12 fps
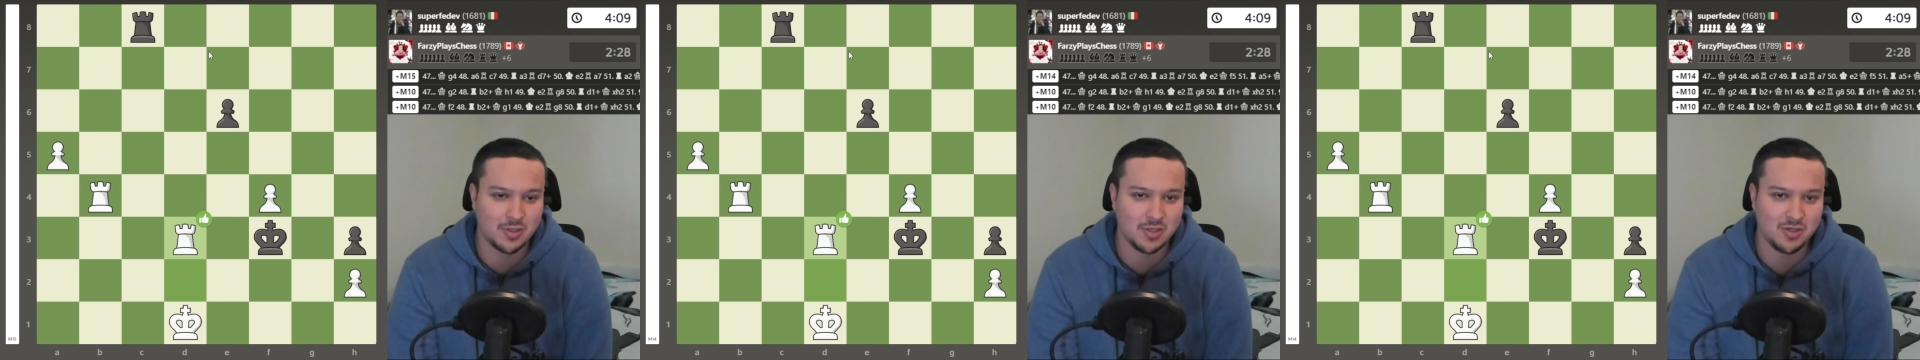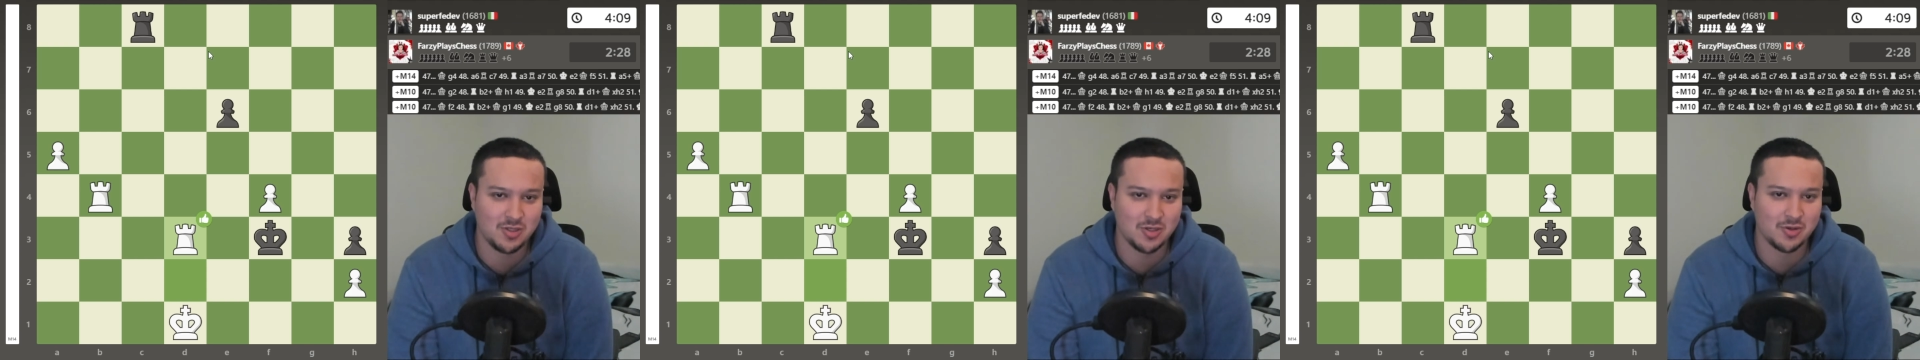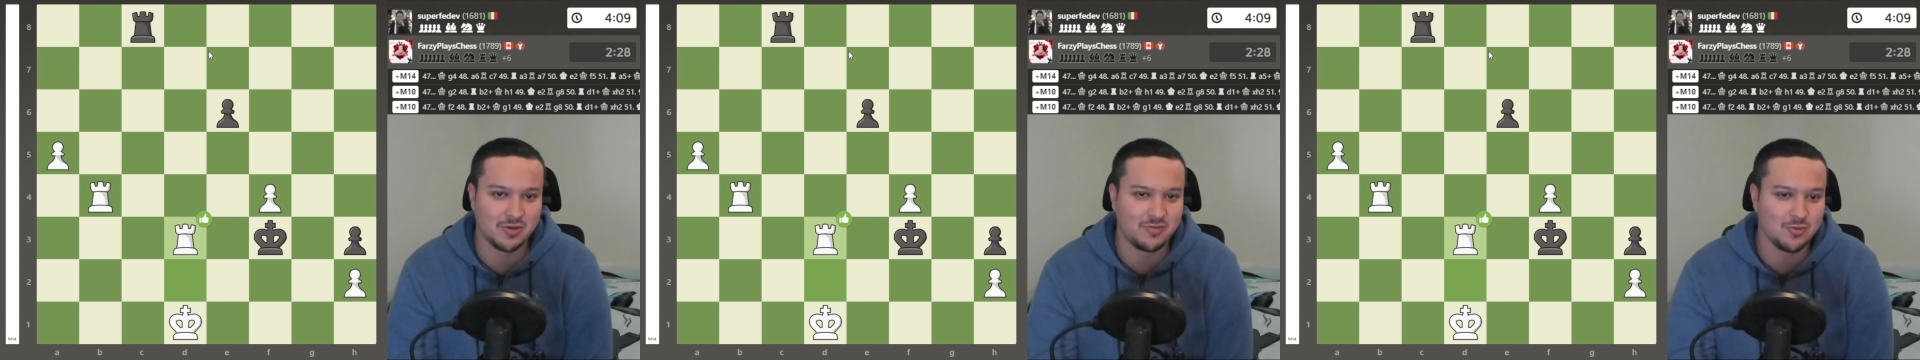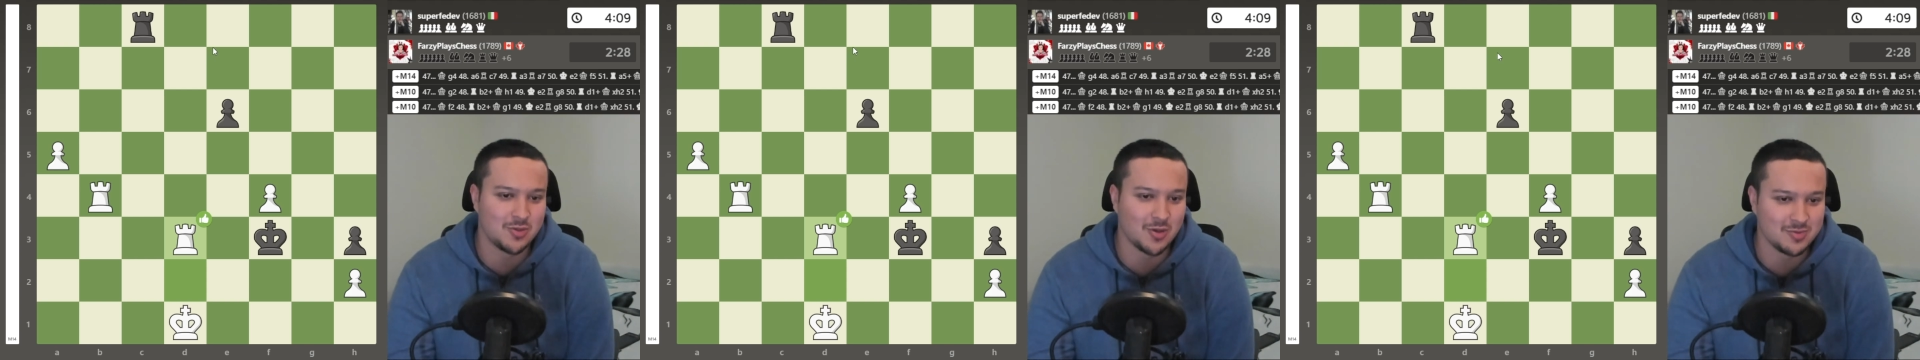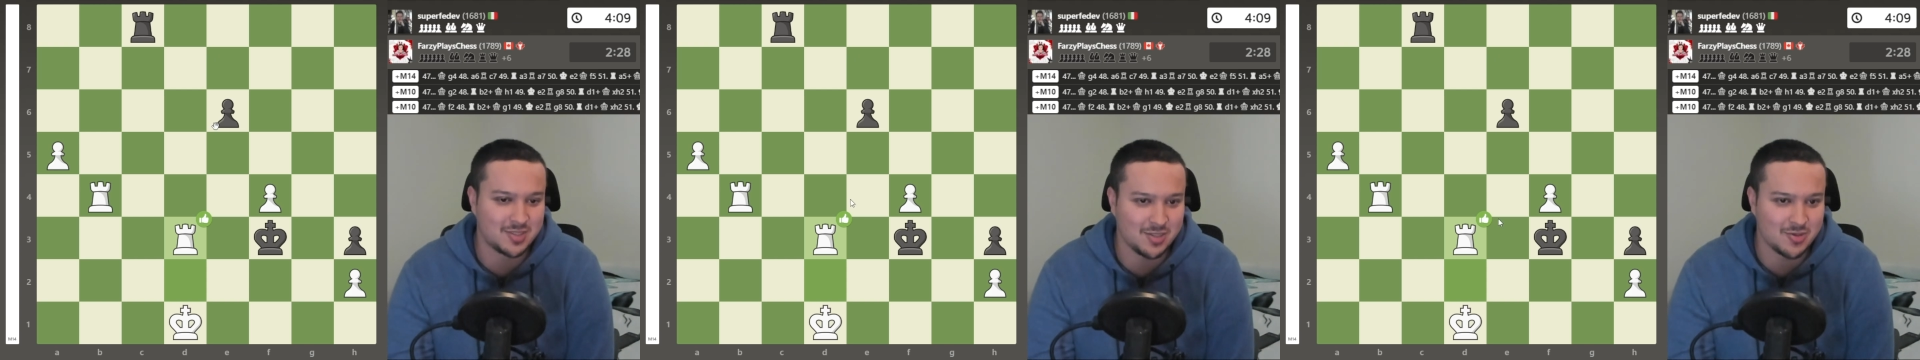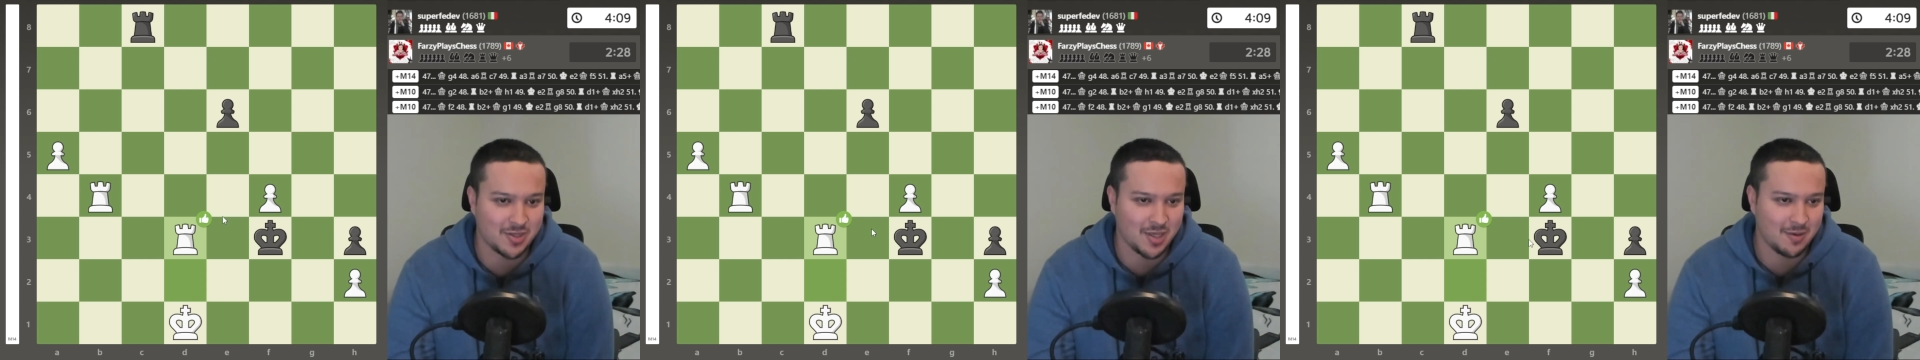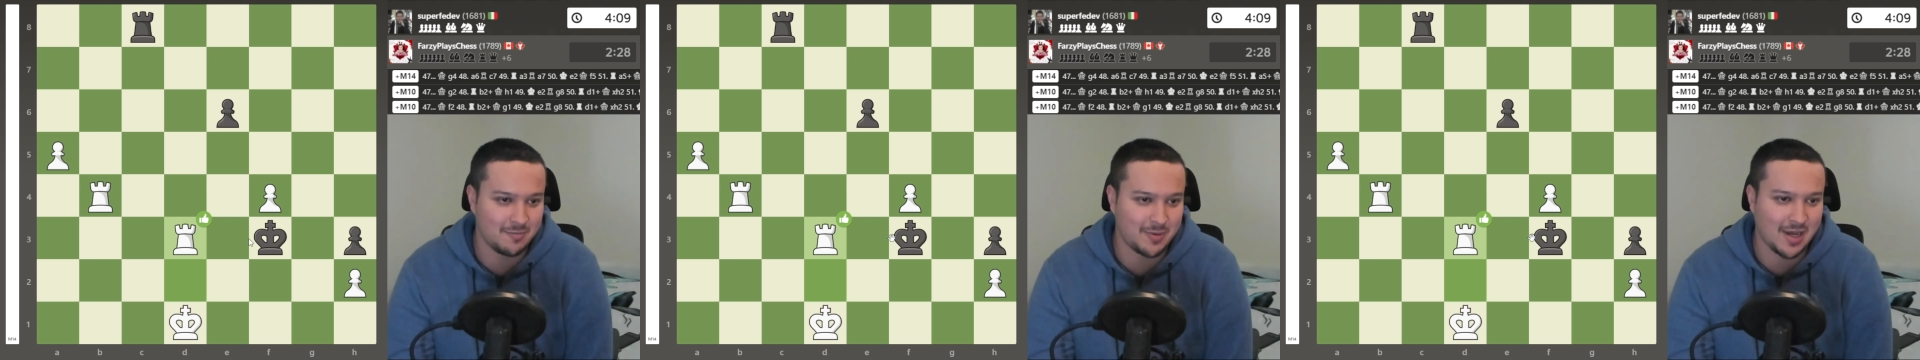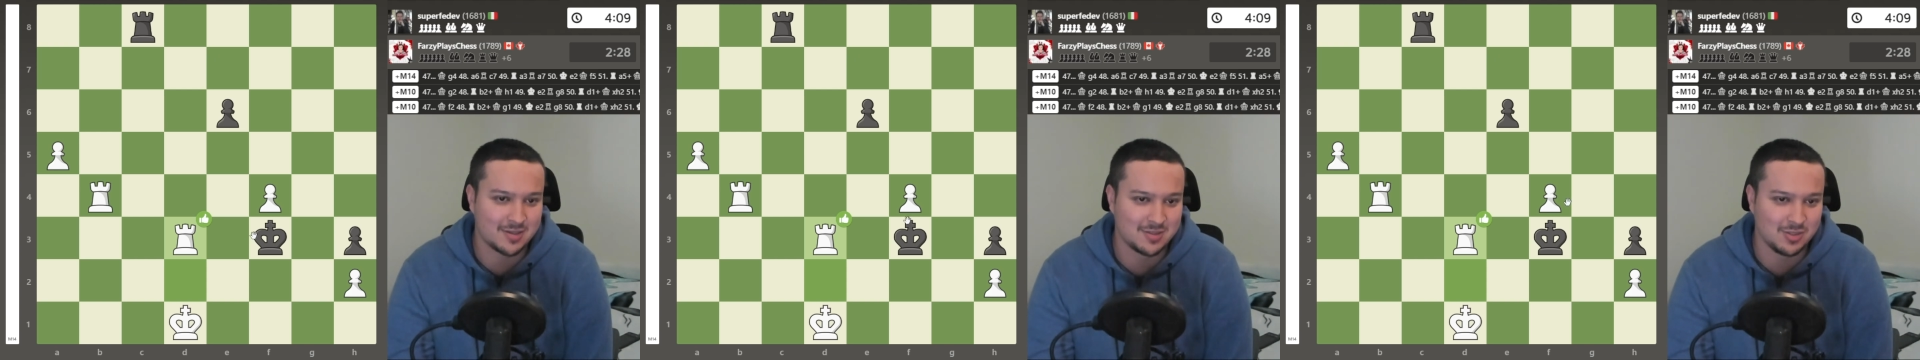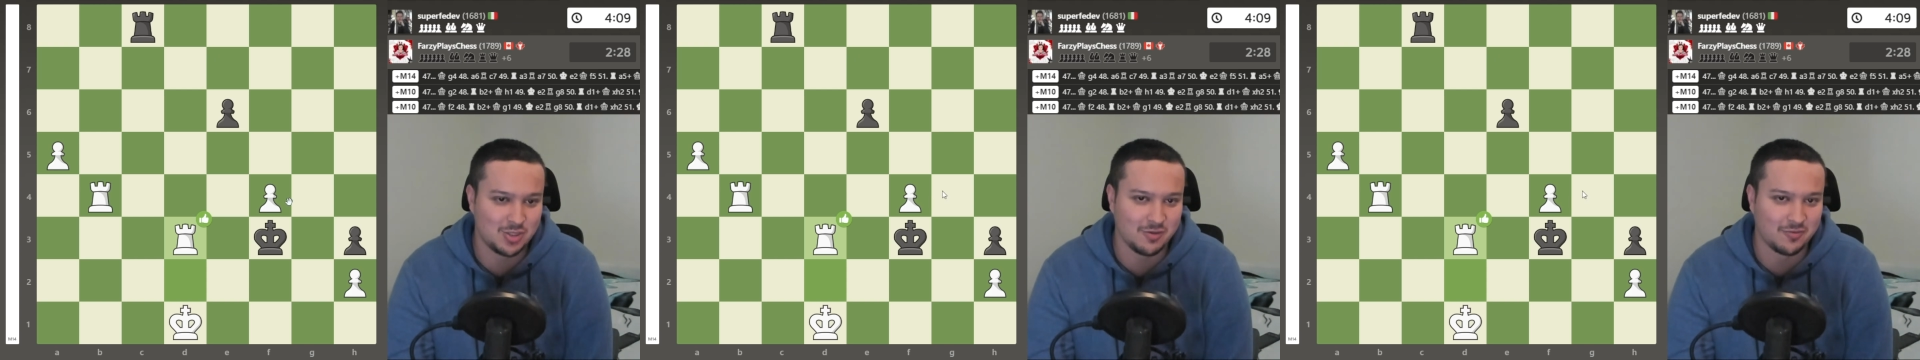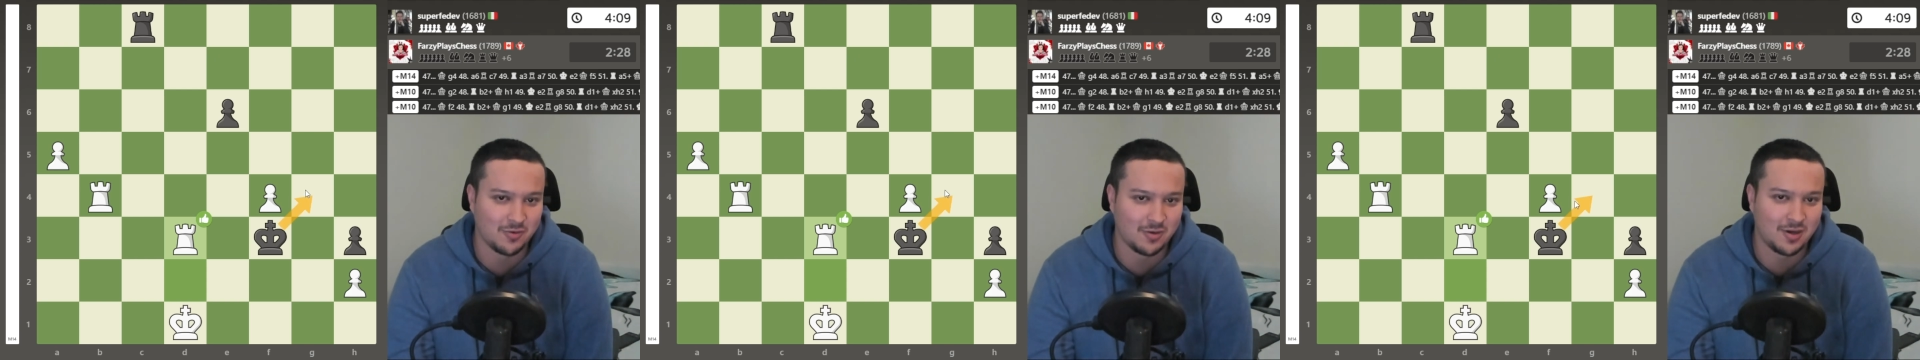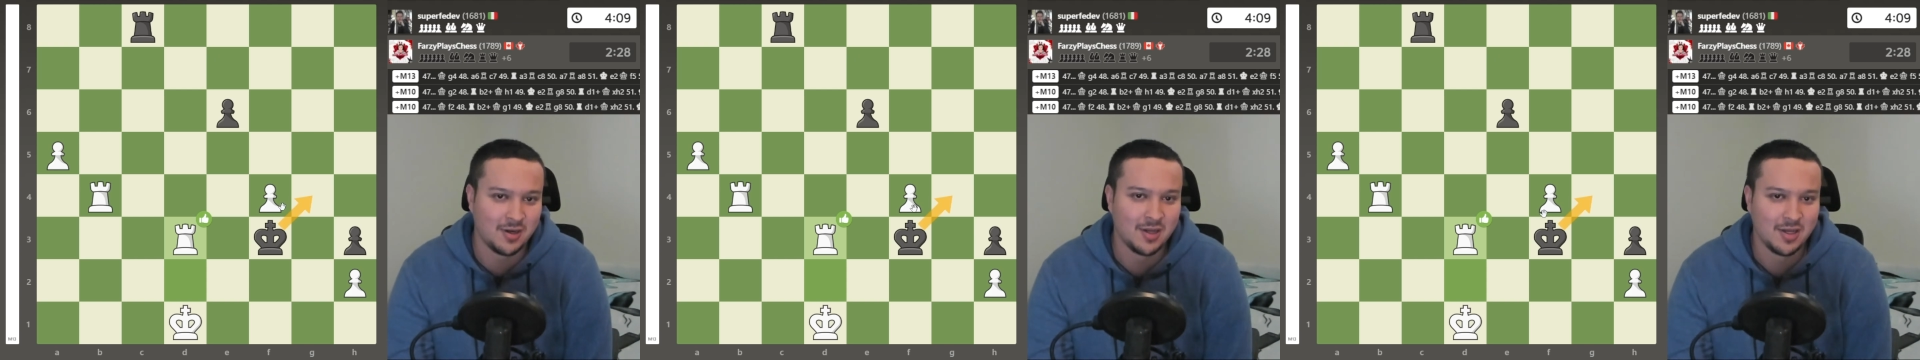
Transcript: if you don't send your king back to G4,